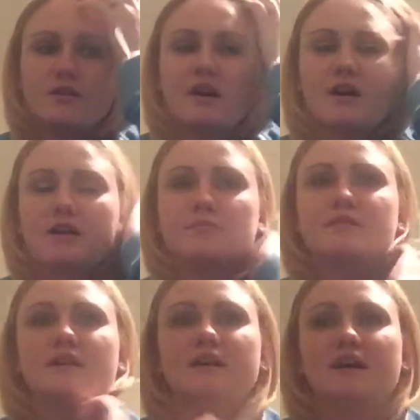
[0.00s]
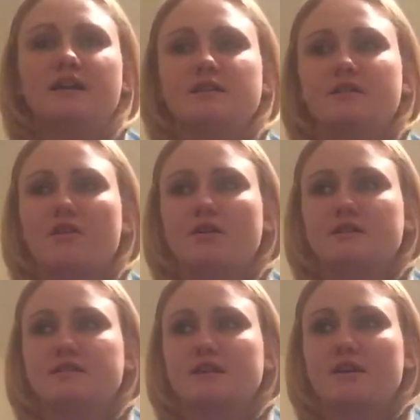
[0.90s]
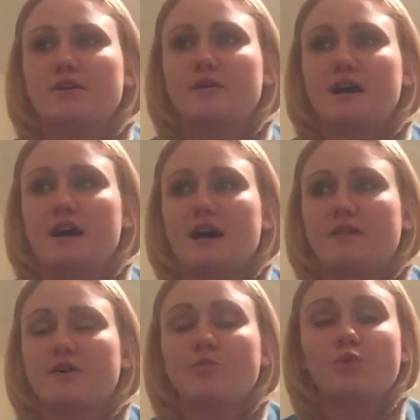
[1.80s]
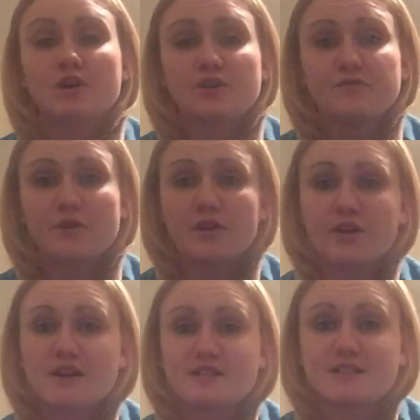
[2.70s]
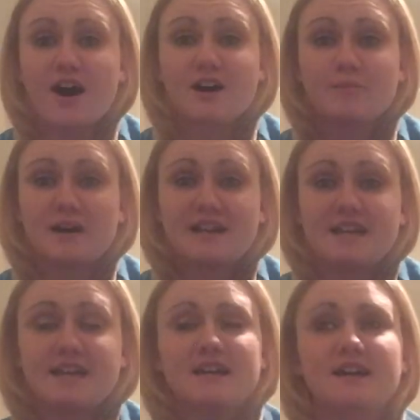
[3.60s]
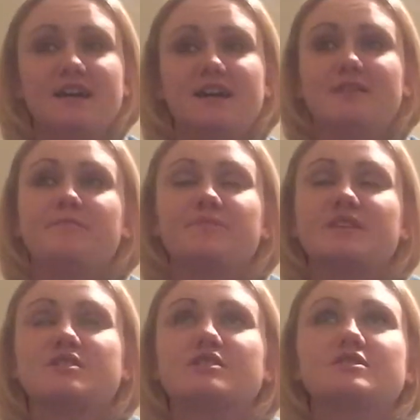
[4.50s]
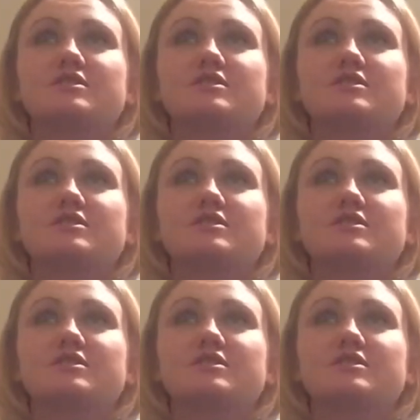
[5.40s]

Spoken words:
And then also I have a wonderful sock buddy. She's